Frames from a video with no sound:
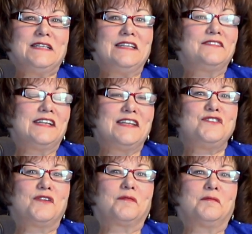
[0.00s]
even in
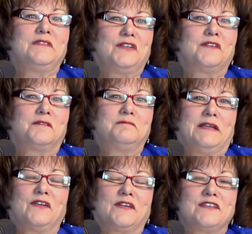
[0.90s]
your
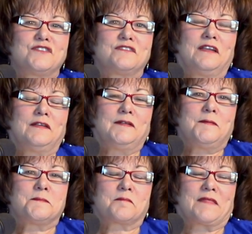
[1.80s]
marriage.
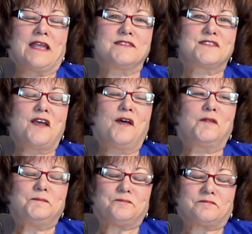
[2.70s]
And so